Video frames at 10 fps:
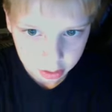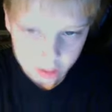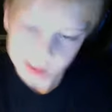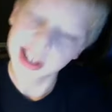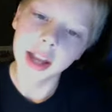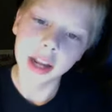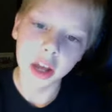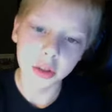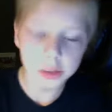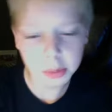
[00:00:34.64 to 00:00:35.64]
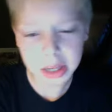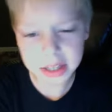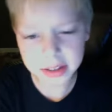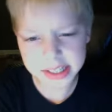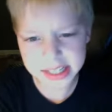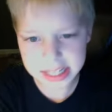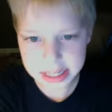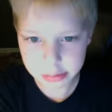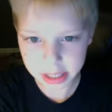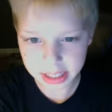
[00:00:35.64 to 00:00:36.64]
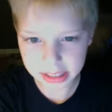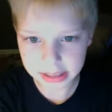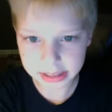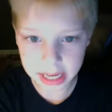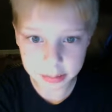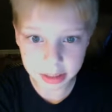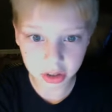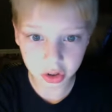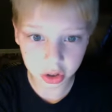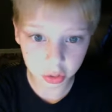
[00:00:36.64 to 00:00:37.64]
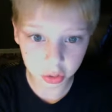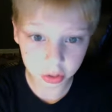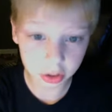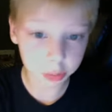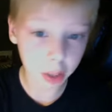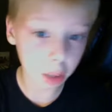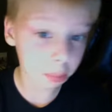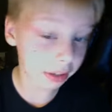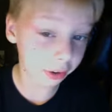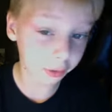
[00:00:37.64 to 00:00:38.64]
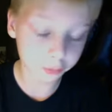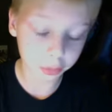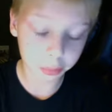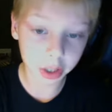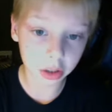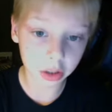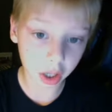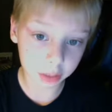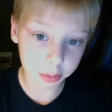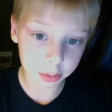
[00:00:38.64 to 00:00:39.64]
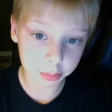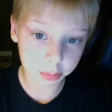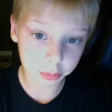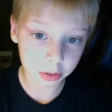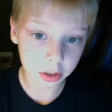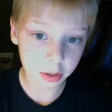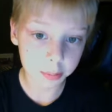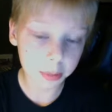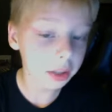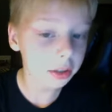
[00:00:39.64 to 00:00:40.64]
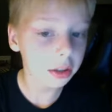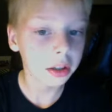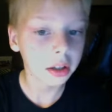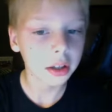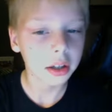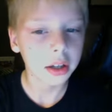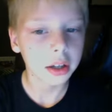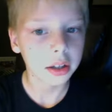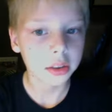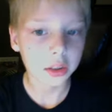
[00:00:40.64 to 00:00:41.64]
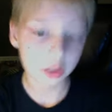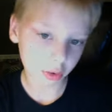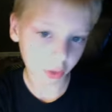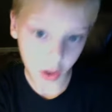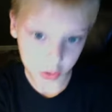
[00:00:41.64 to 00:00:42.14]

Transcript: And now this may seem like a lame excuse, and you probably hear it from a lot of people, but there's a lot of